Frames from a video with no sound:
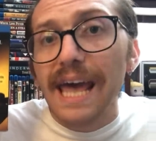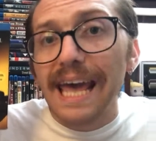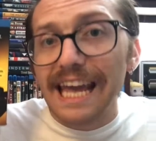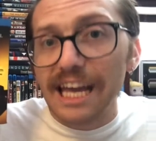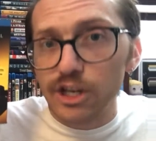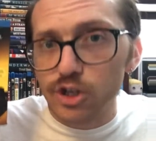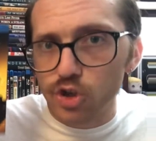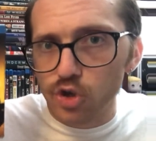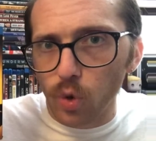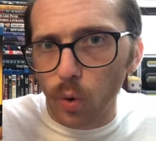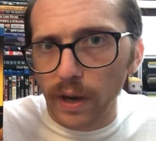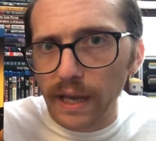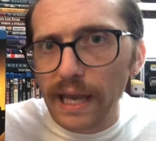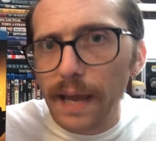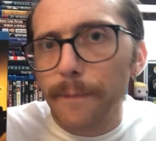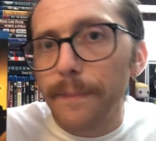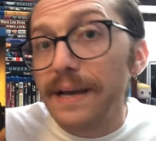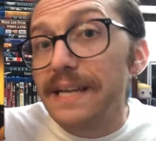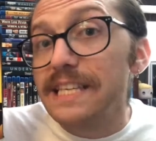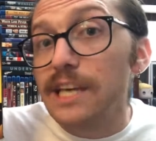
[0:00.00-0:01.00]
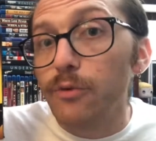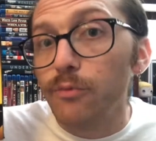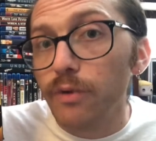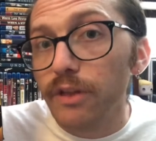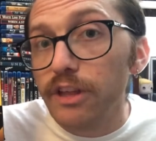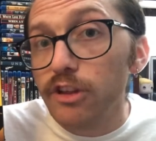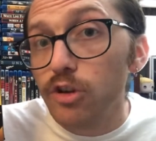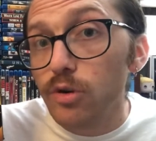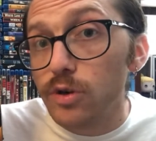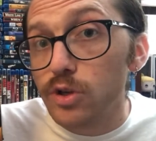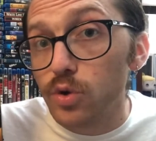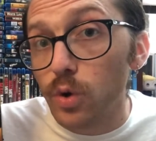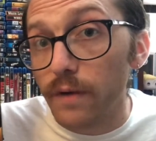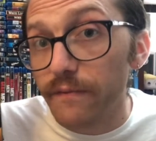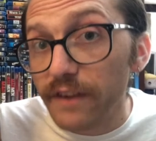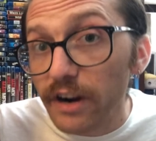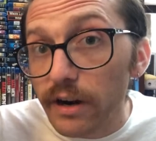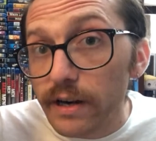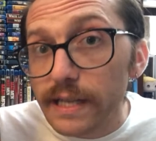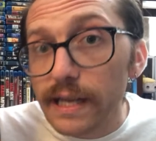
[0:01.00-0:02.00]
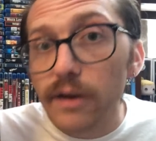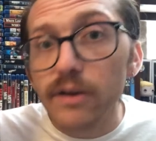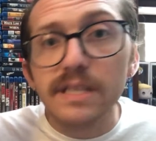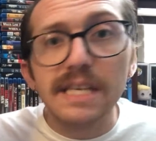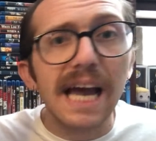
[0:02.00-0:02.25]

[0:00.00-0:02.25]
enjoying it, because I really do enjoy fairy tales.